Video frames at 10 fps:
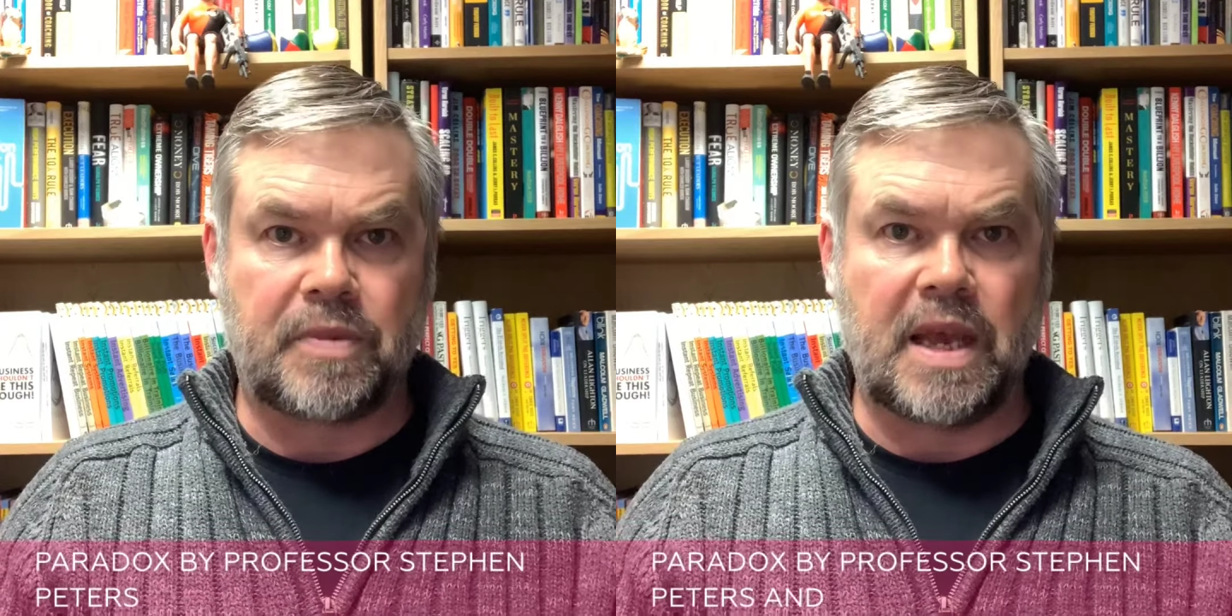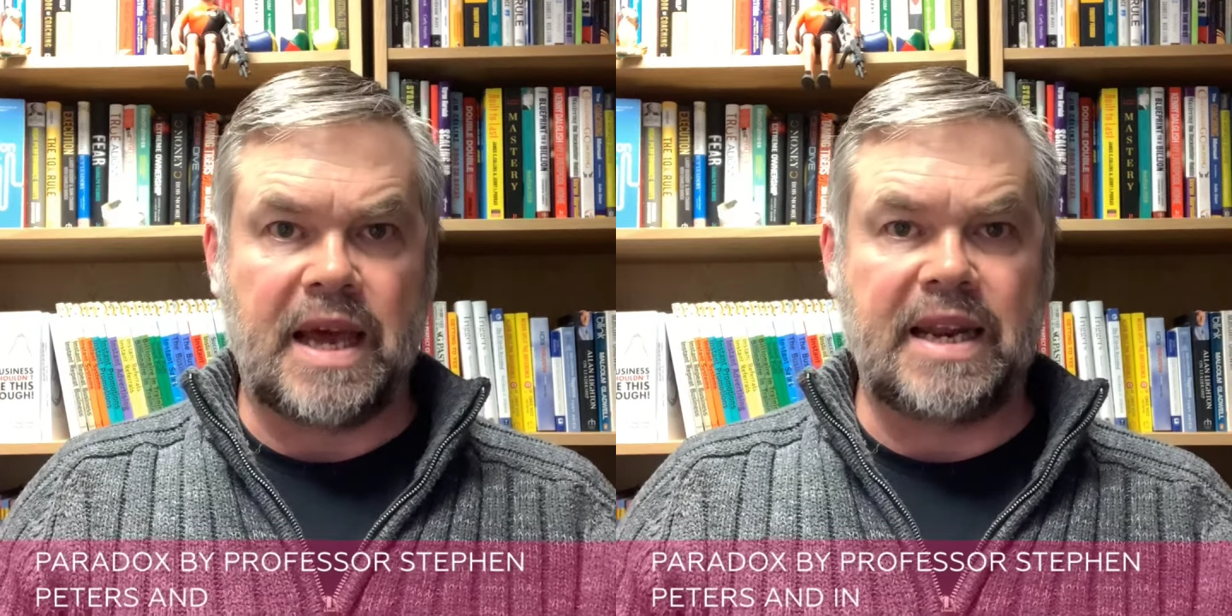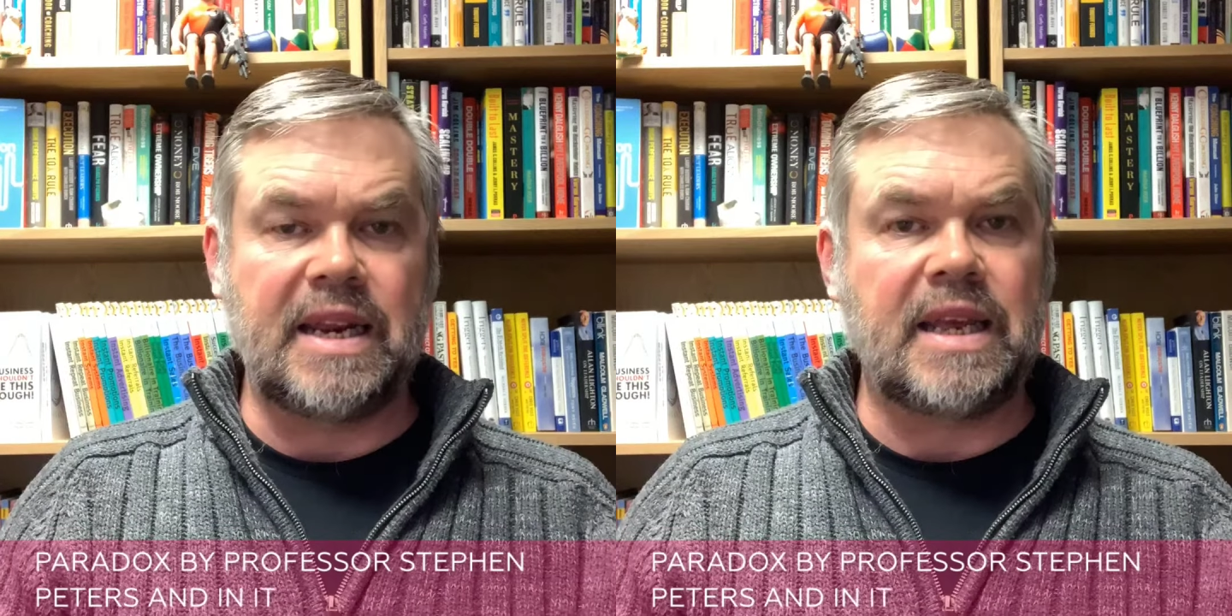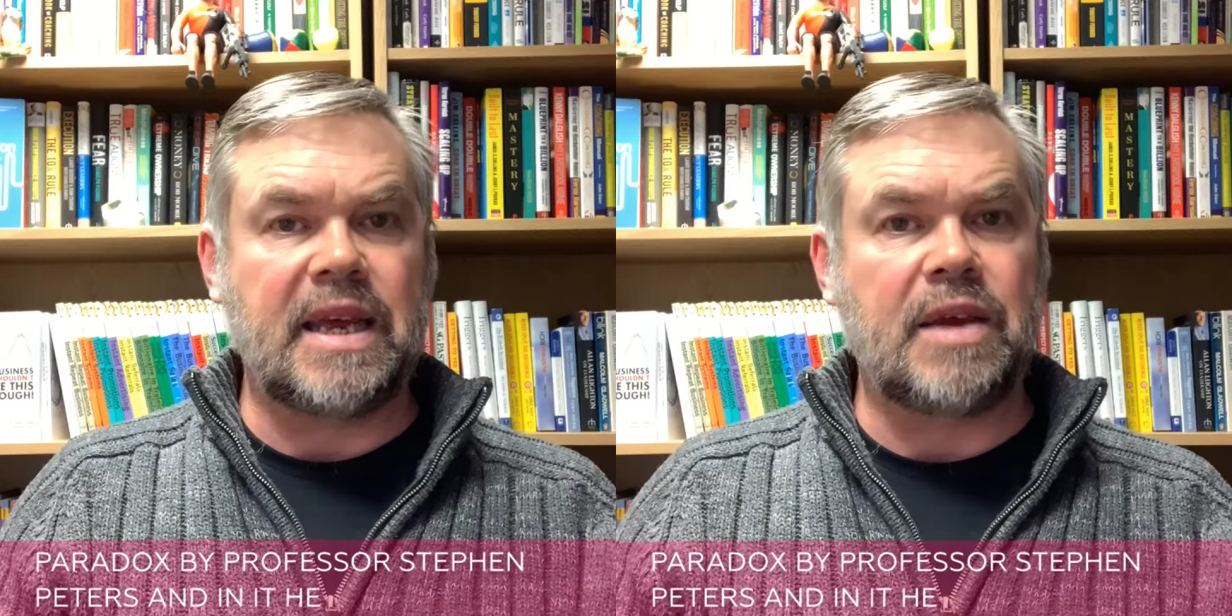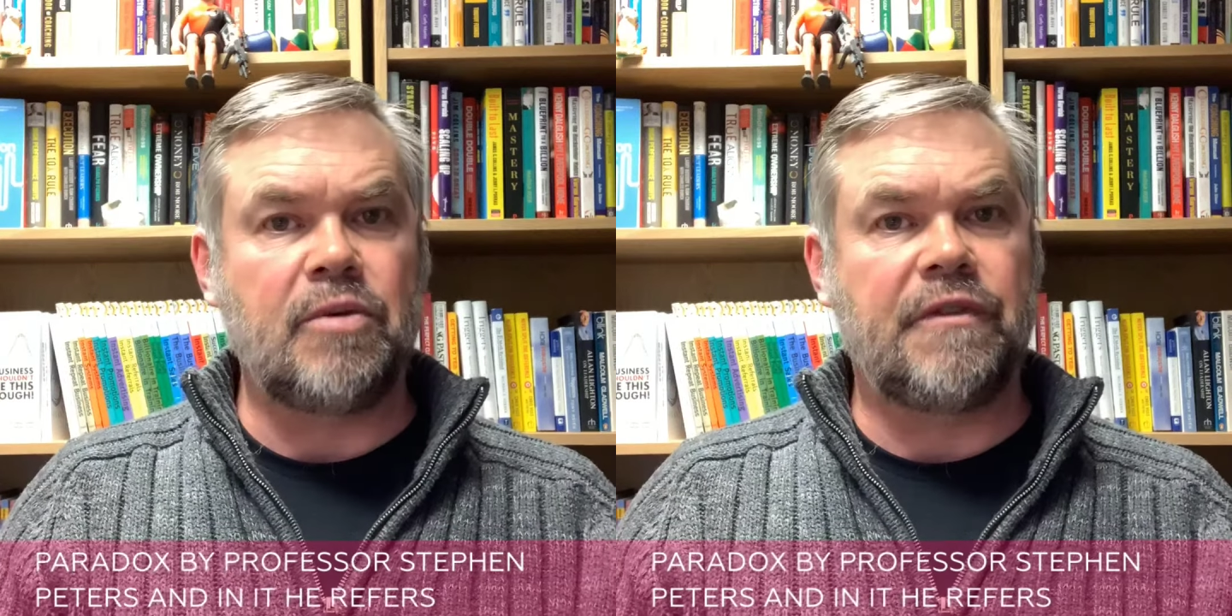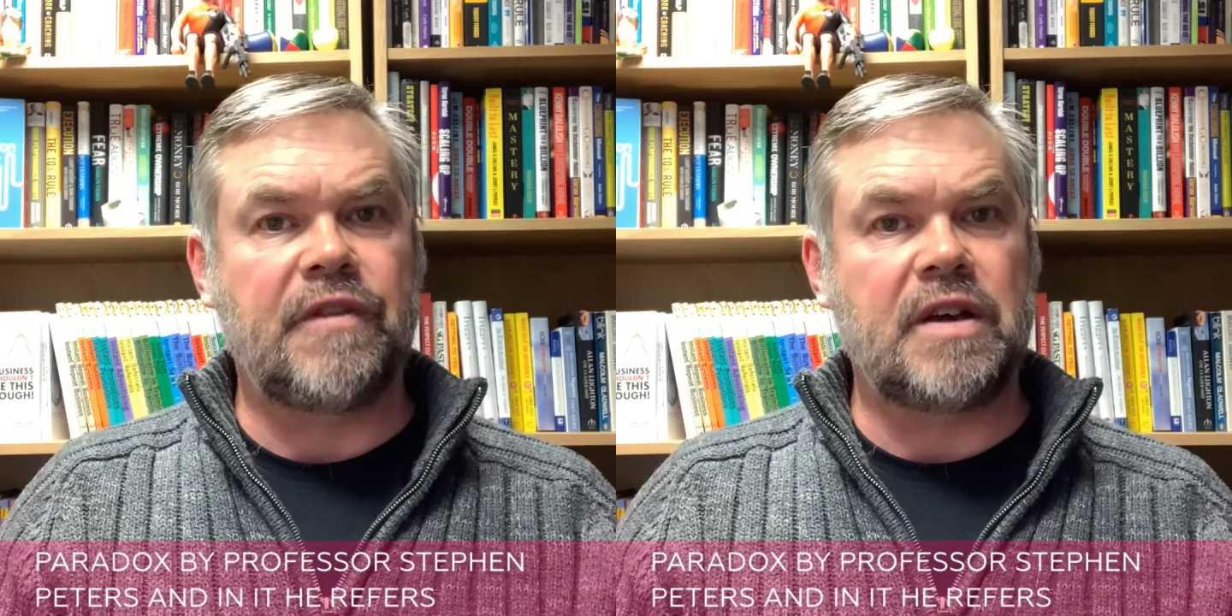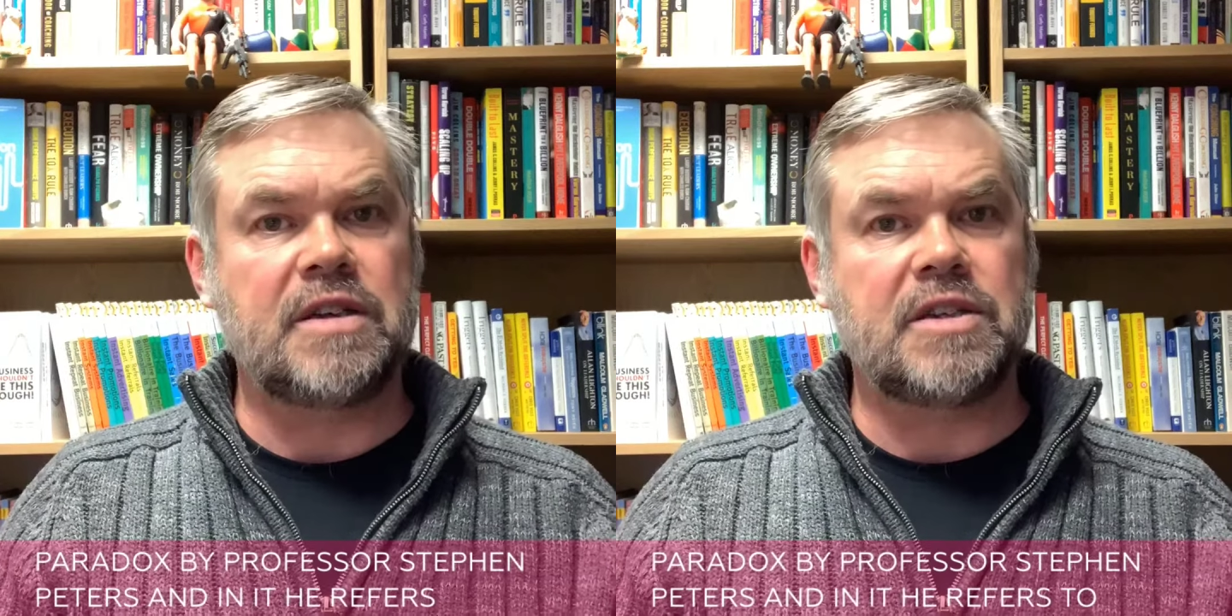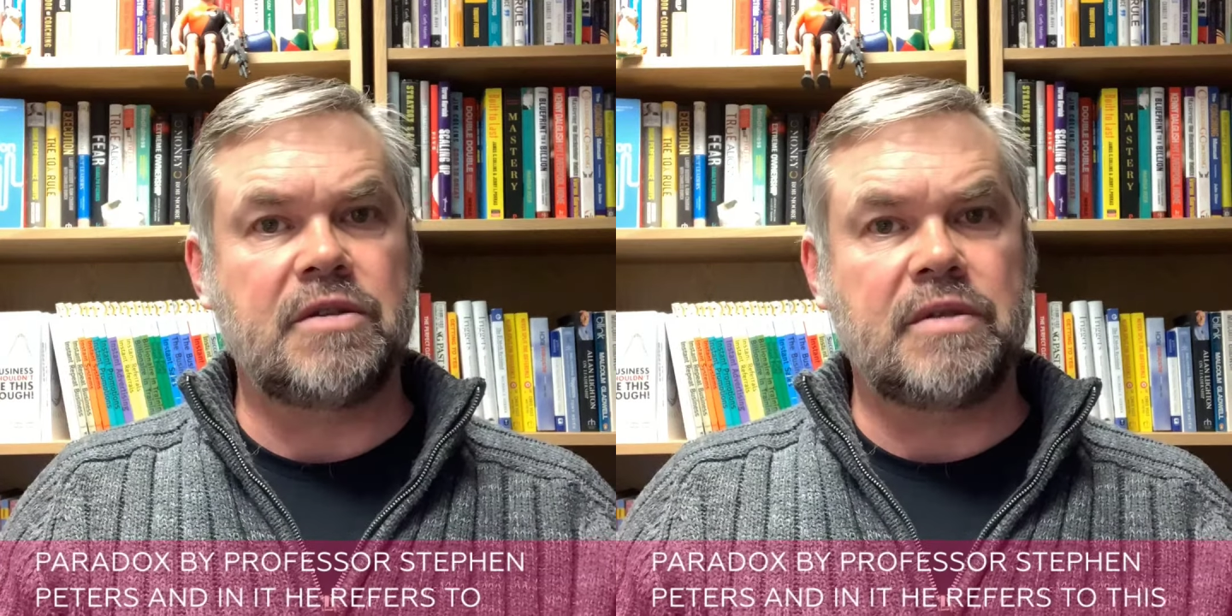and in it he
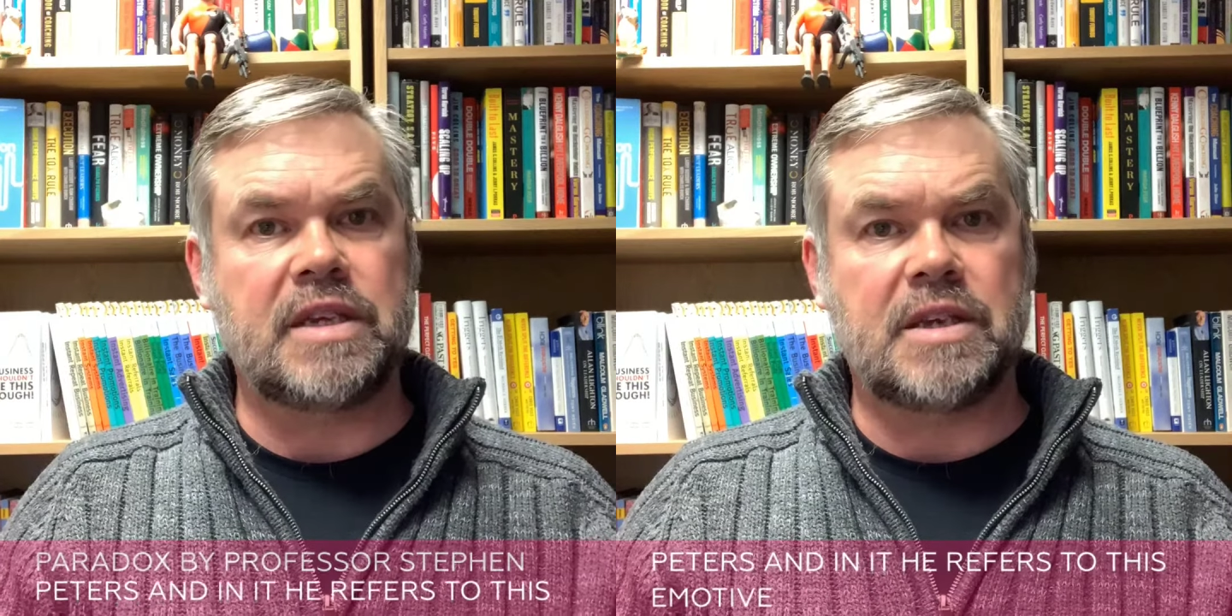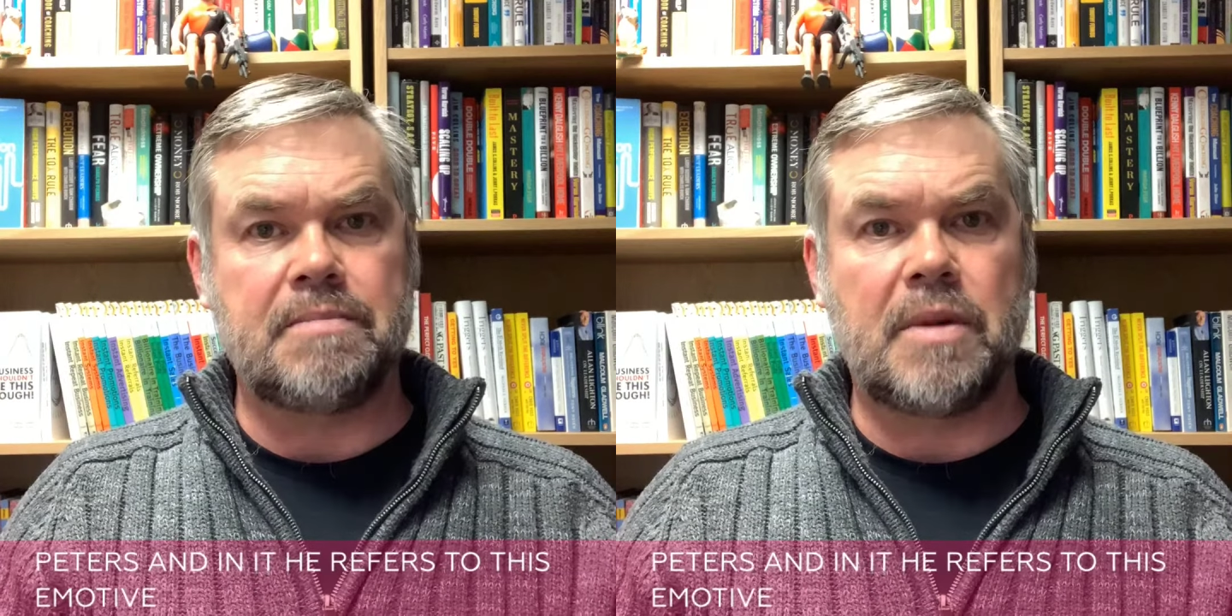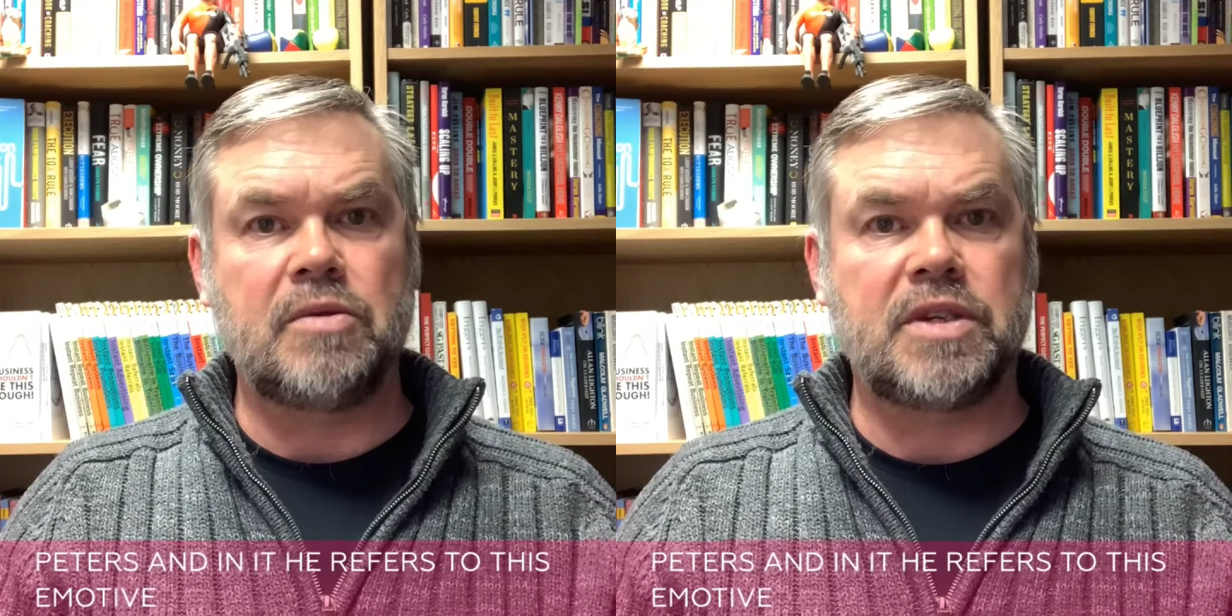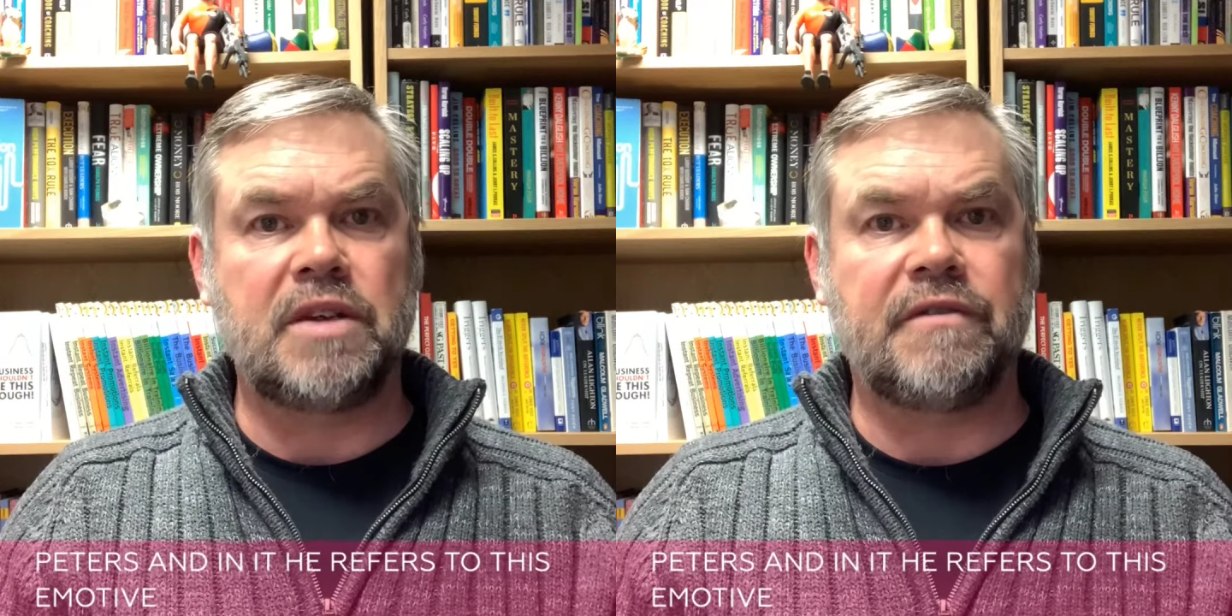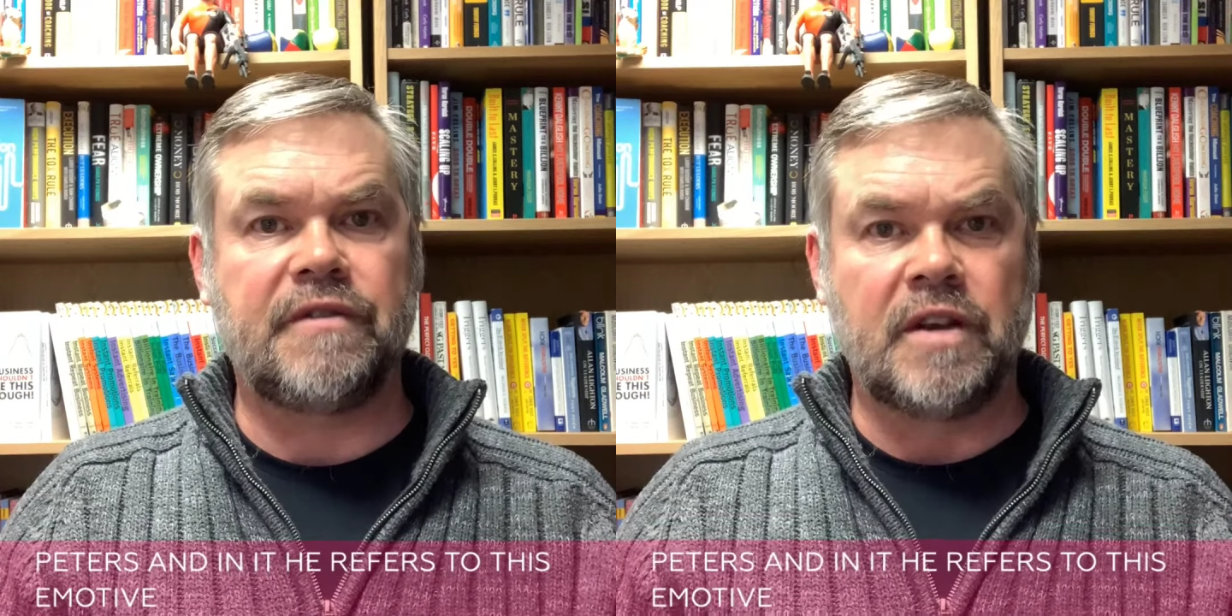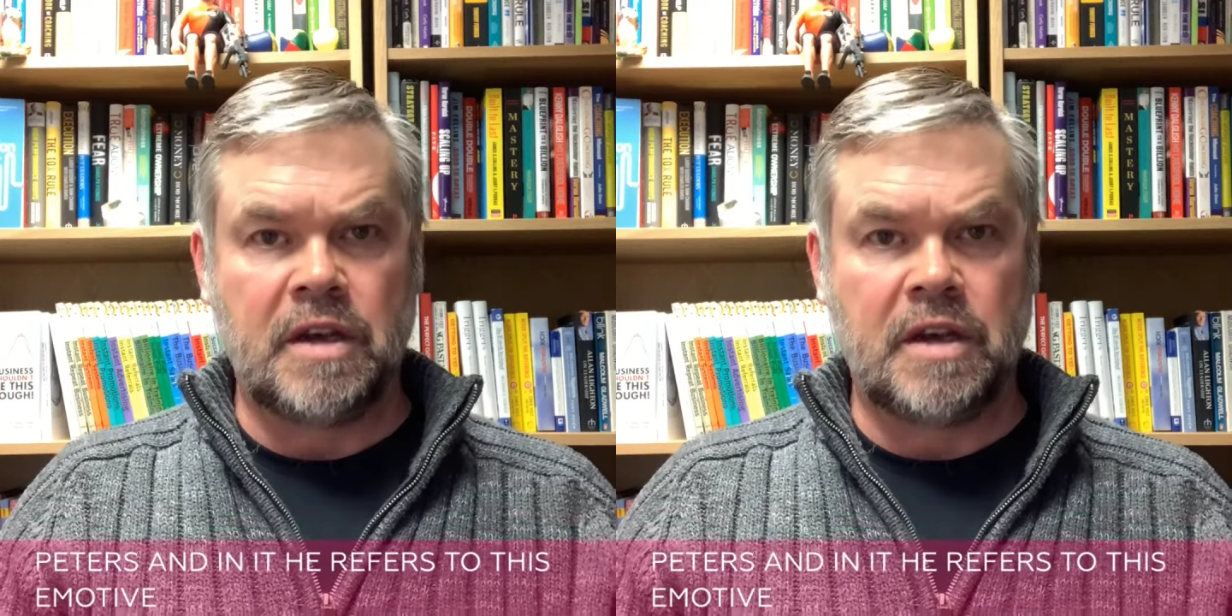refers to this emotive